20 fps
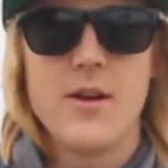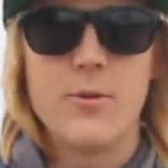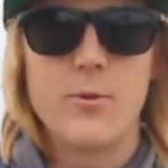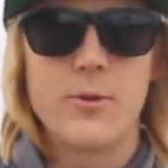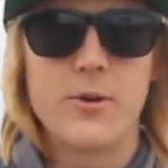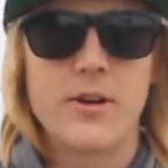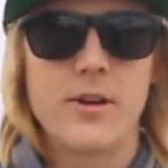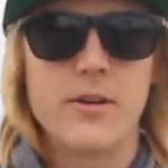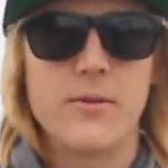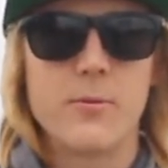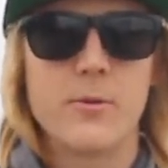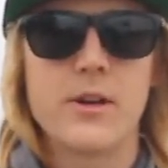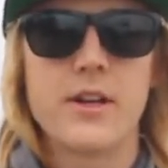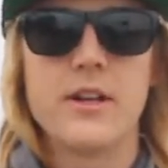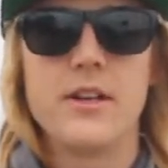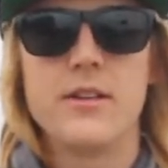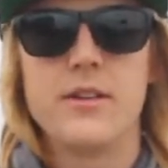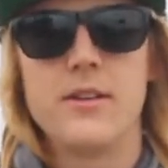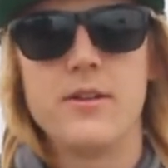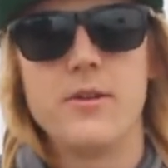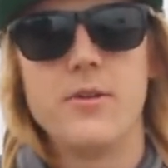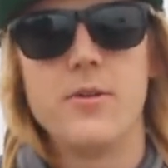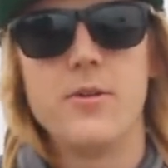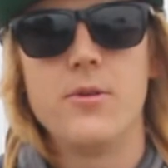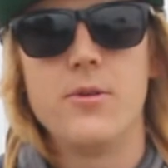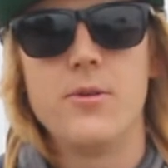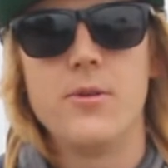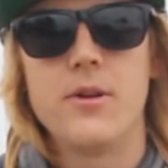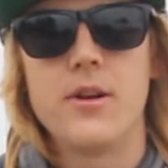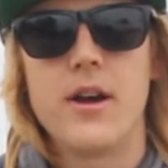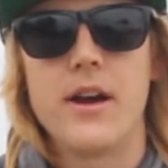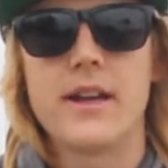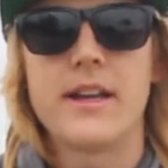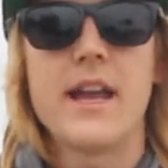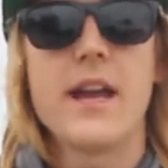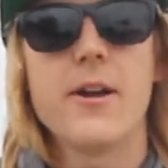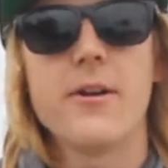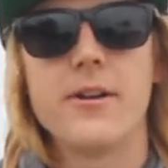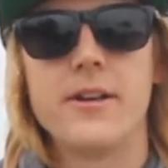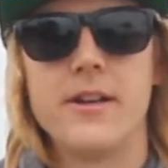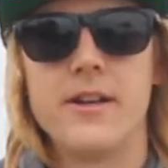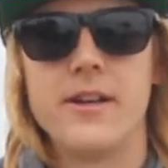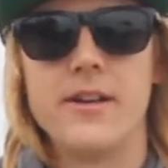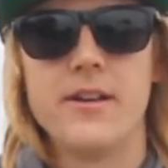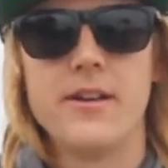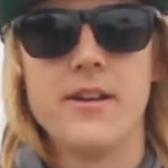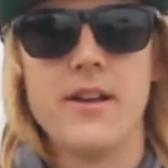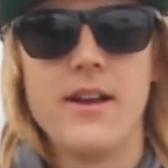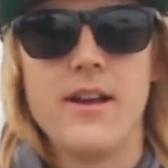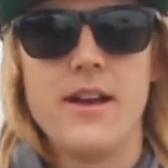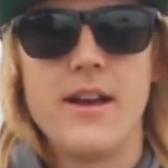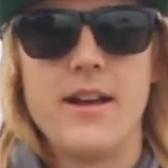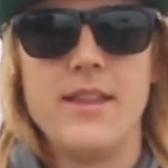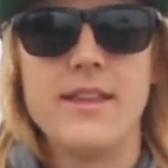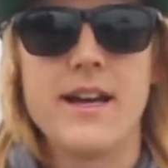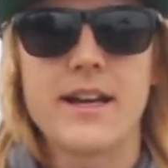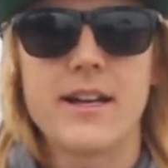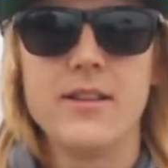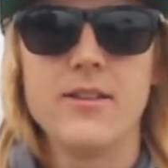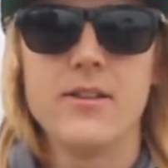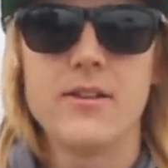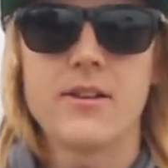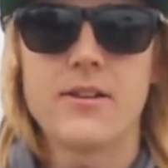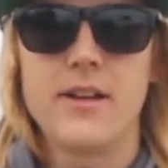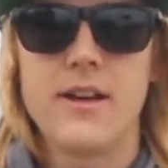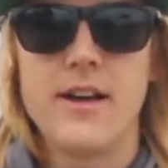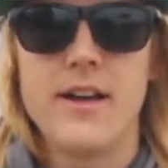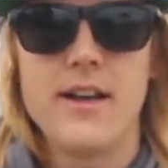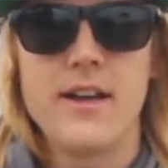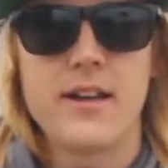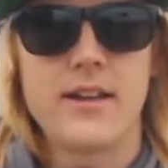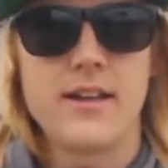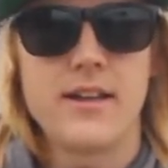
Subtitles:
We're going to do a carry-in, and that can look like